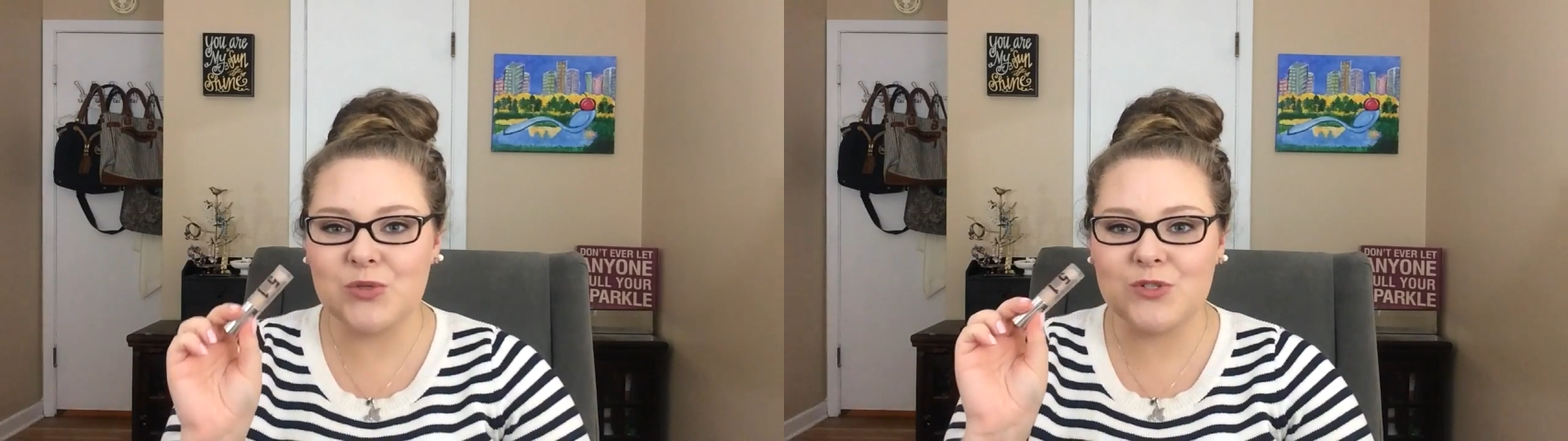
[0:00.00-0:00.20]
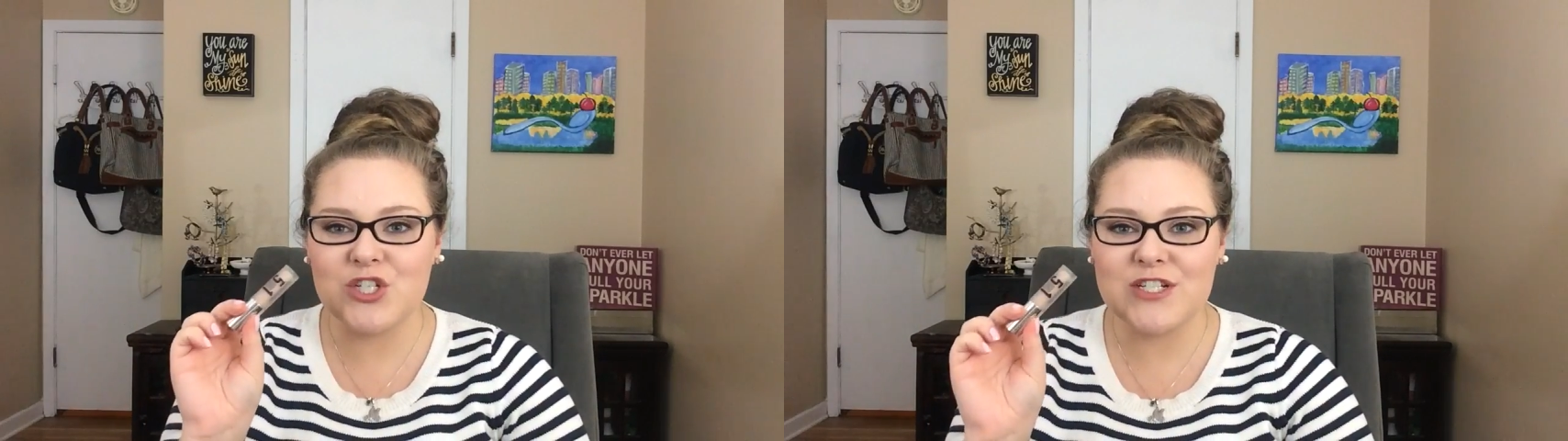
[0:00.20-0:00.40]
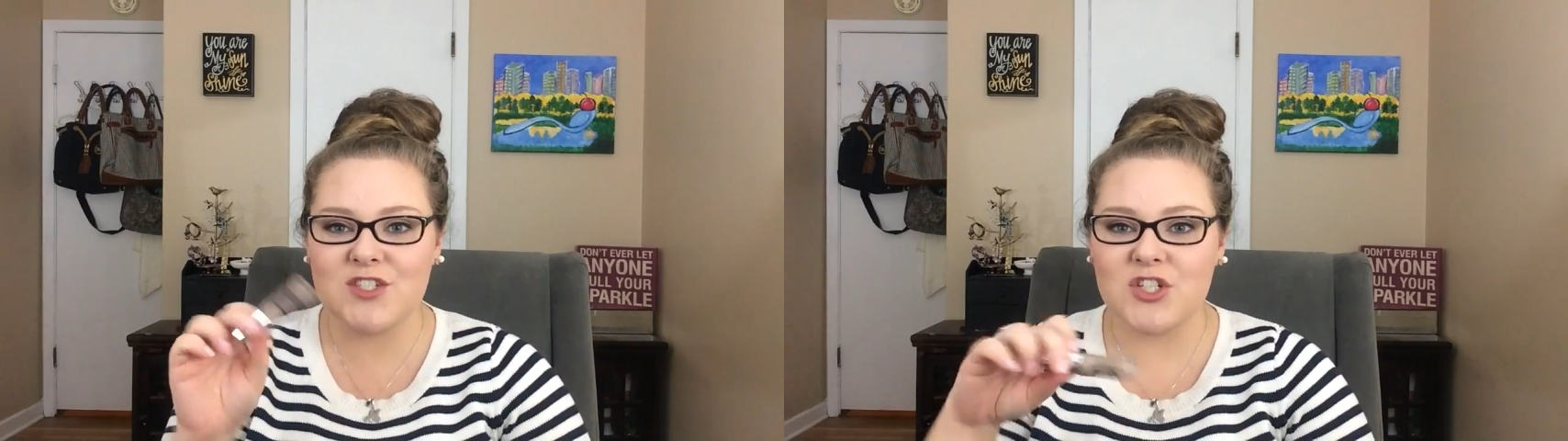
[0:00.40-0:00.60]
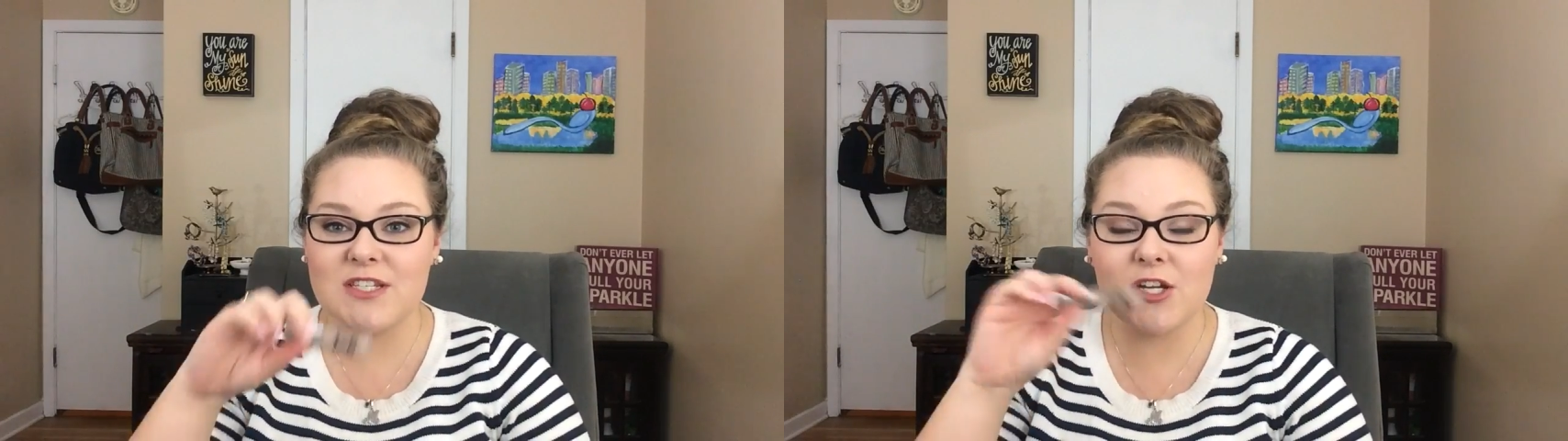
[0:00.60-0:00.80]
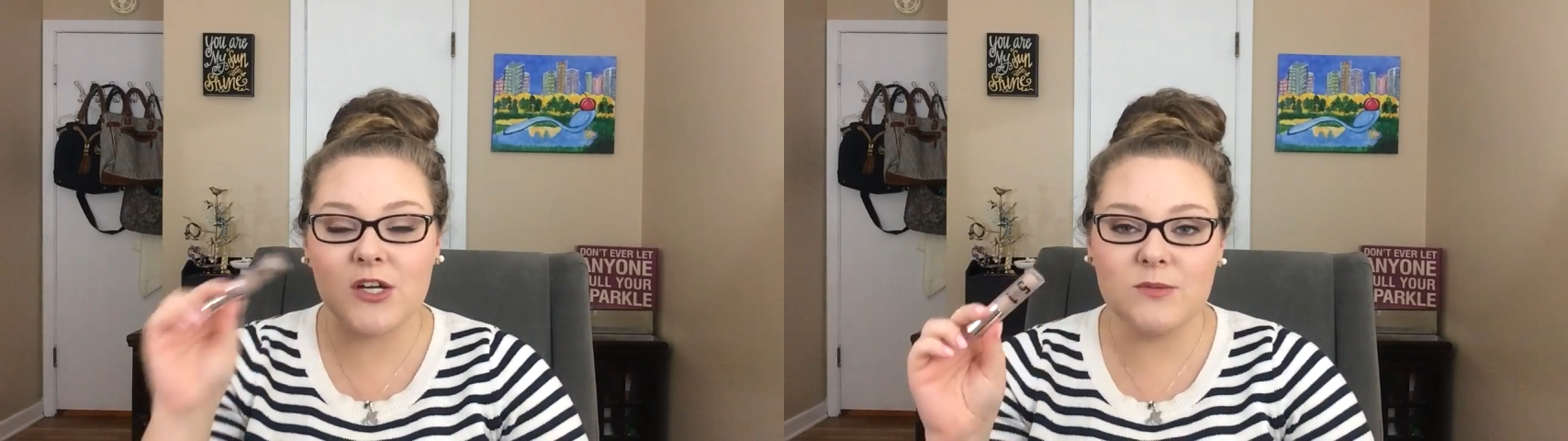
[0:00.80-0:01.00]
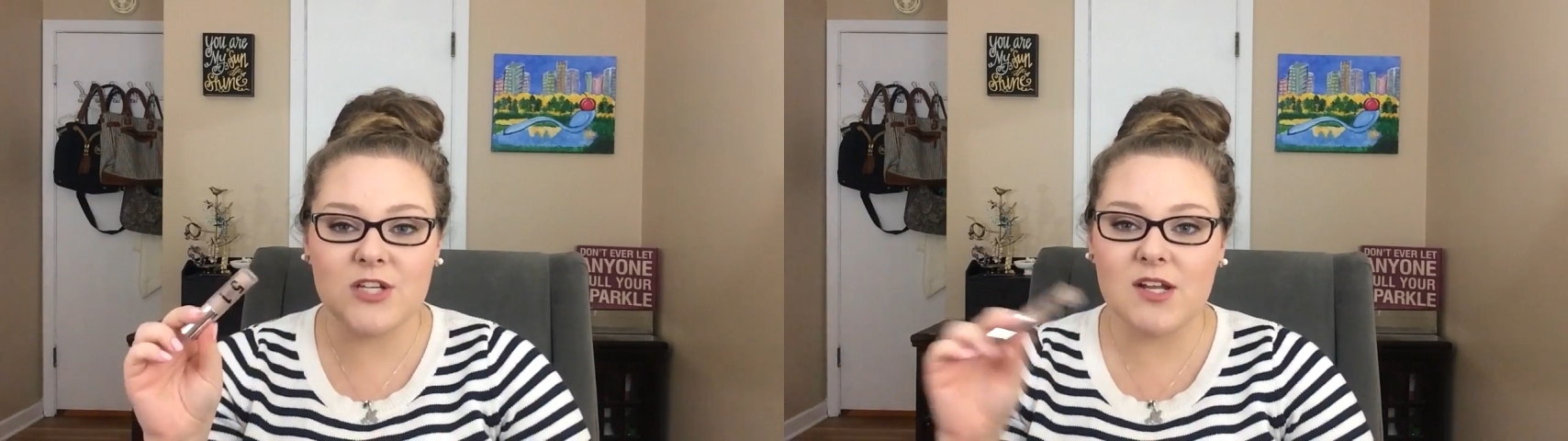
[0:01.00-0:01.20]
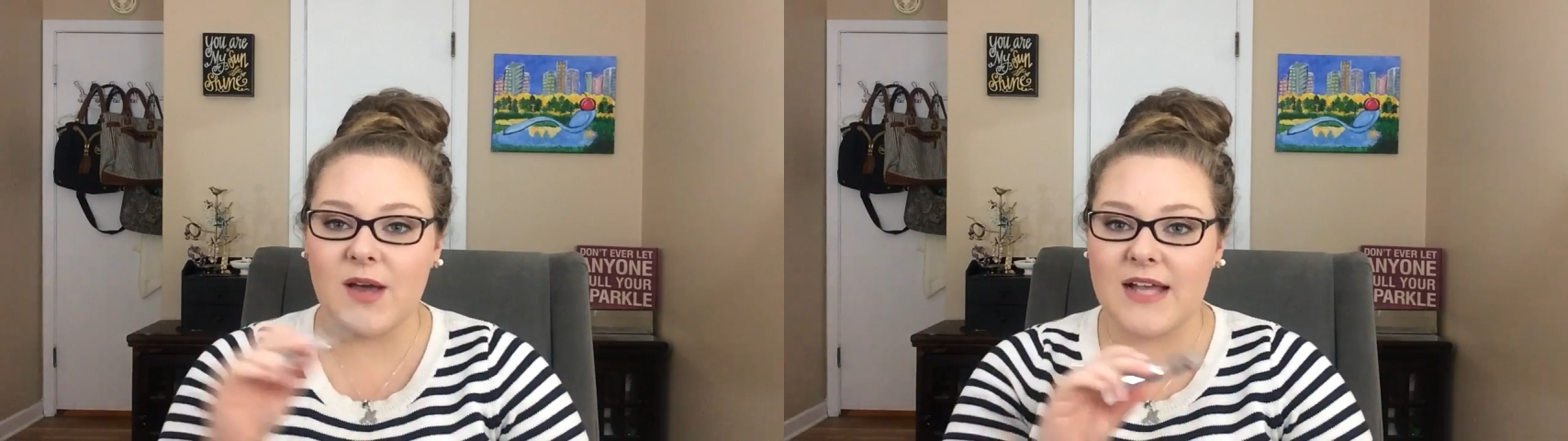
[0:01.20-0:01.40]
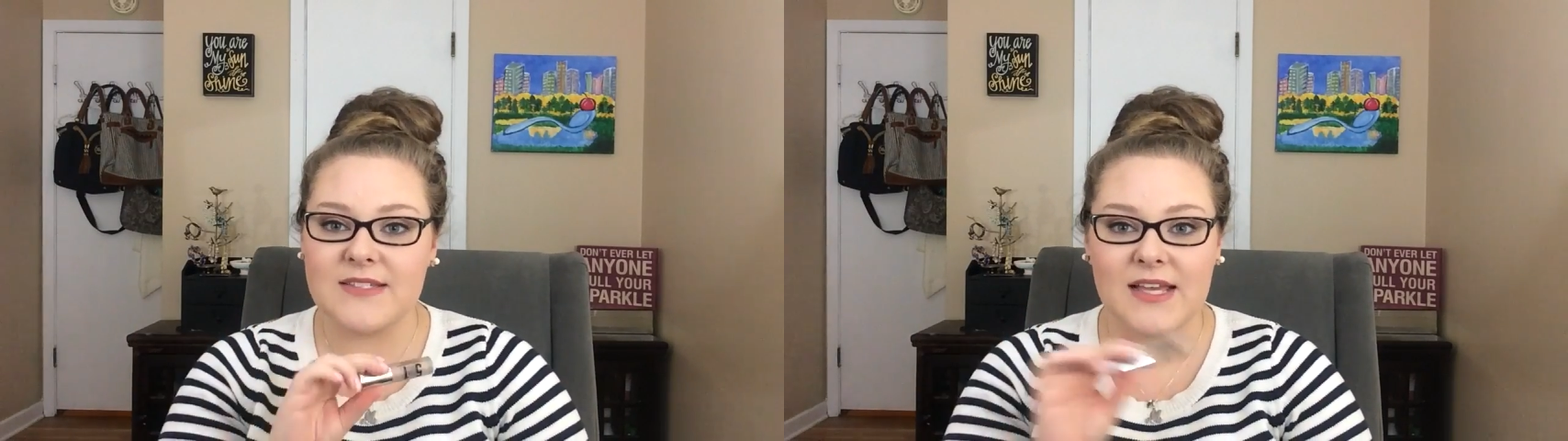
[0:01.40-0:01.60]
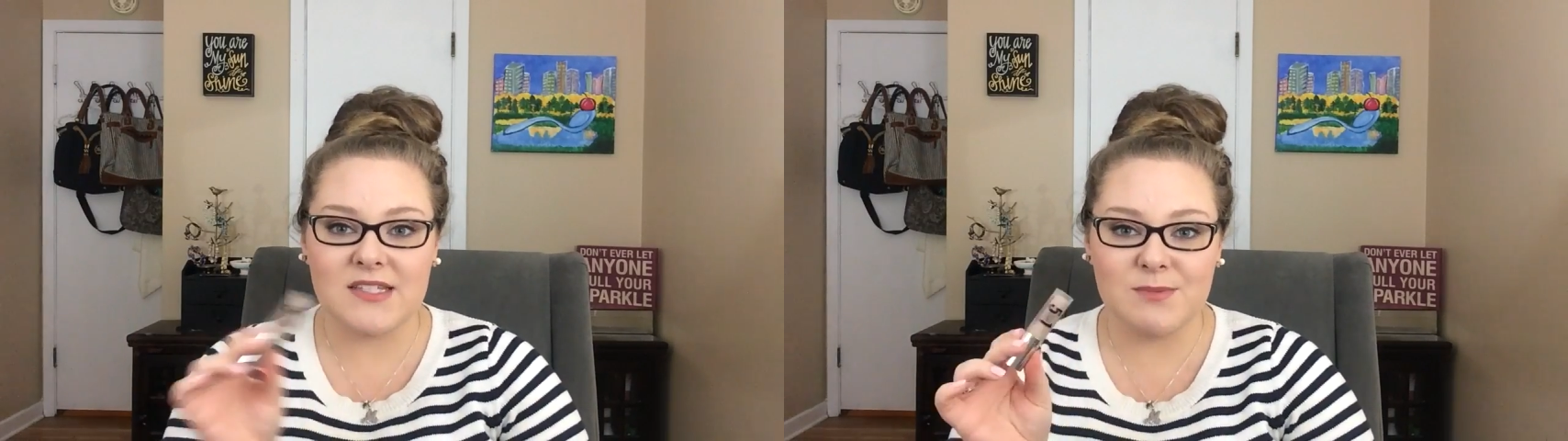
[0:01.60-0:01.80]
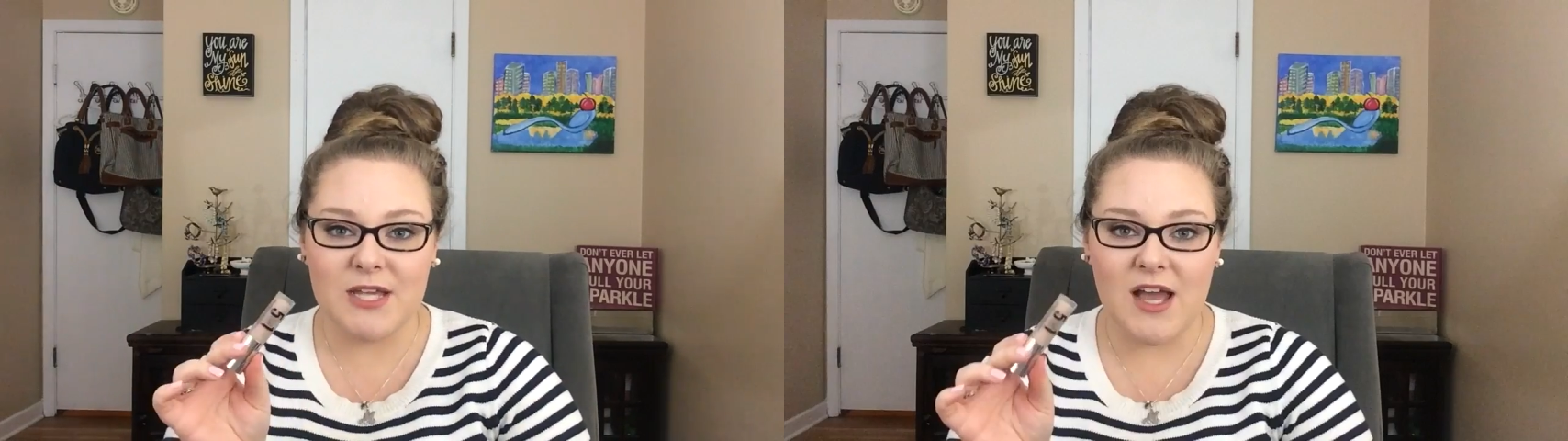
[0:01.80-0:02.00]
which is just a cream shadow, has
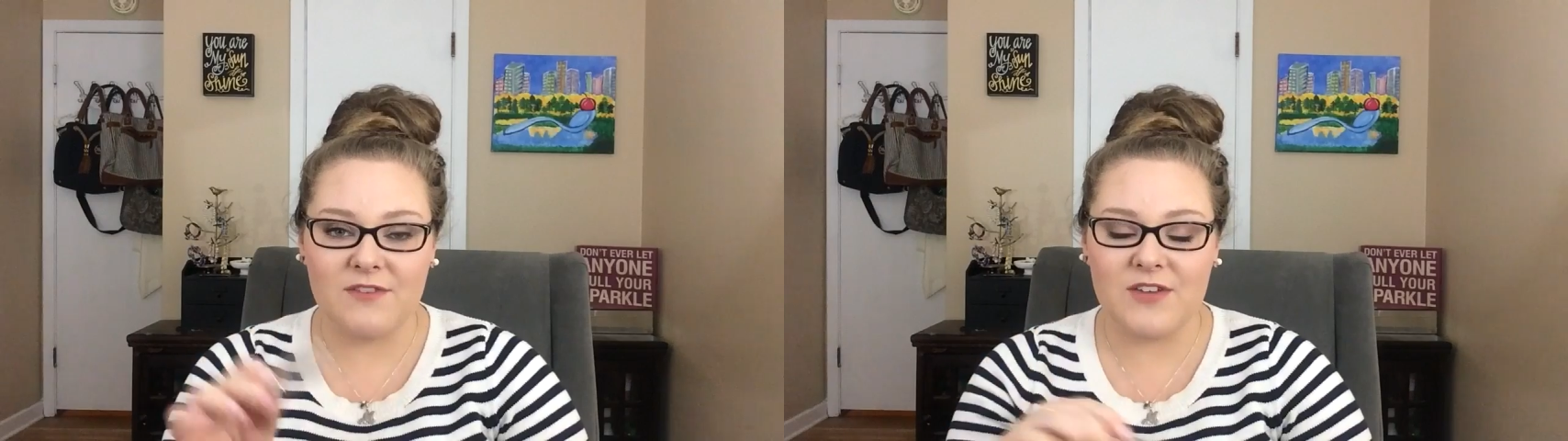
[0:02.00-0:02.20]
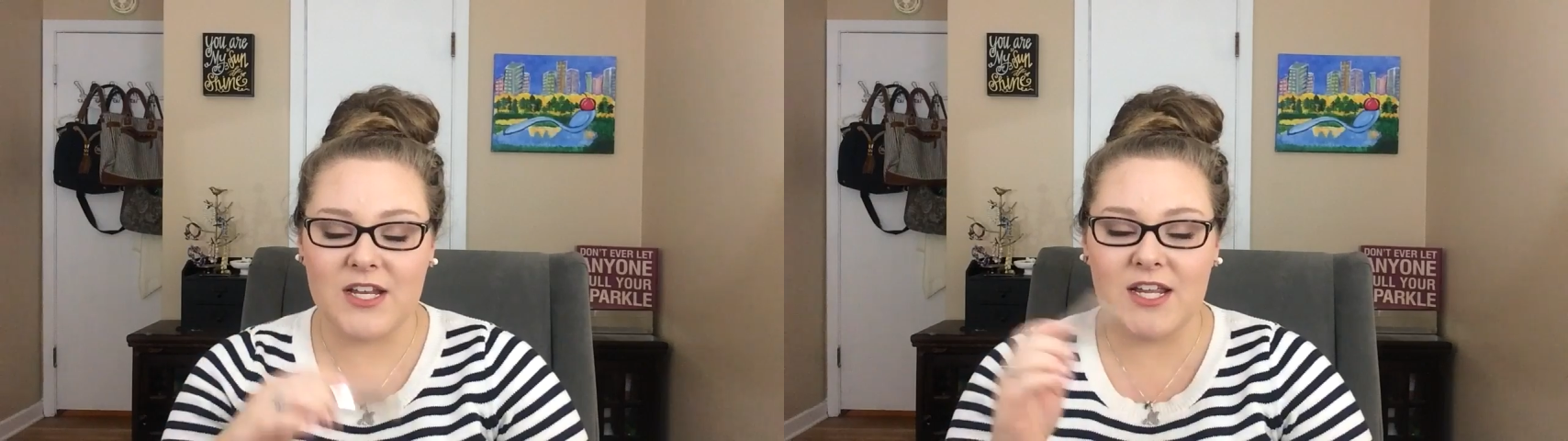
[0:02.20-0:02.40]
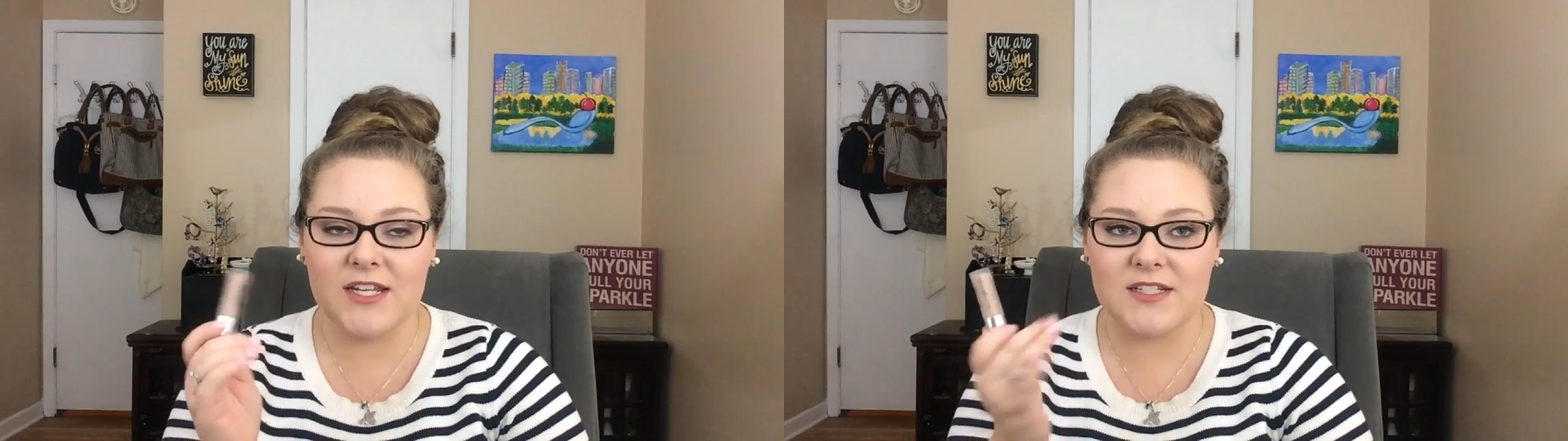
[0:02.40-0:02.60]
SPF in it.